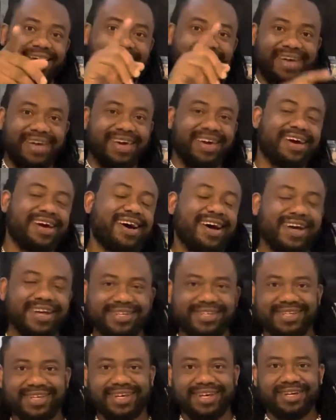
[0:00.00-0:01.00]
Hey
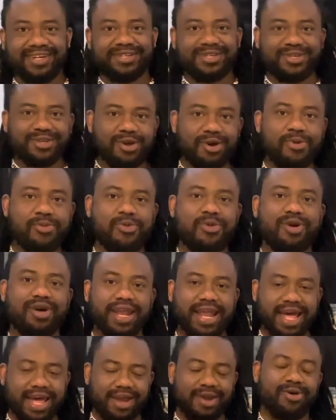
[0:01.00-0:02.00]
guys, it's your one
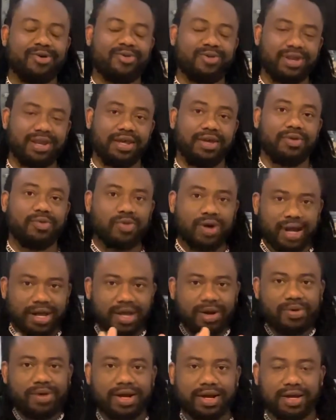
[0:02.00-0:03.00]
and only
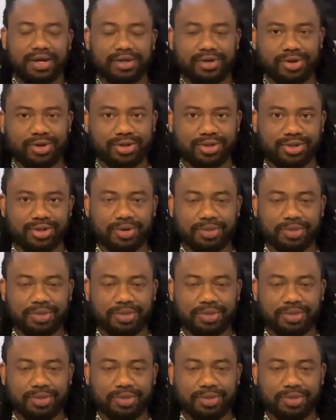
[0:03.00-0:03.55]
Waka Waka Doctor,